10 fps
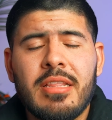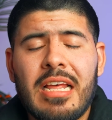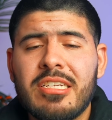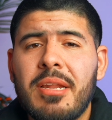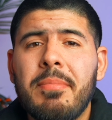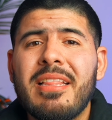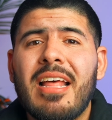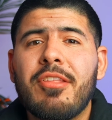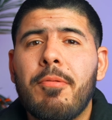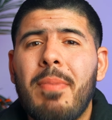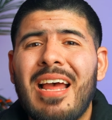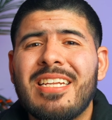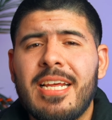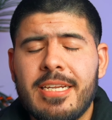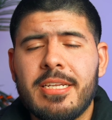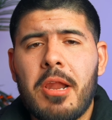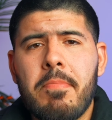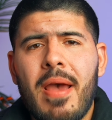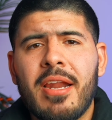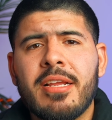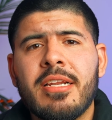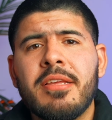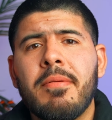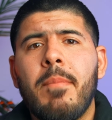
that doesn't mean that they're bad tenants automatically,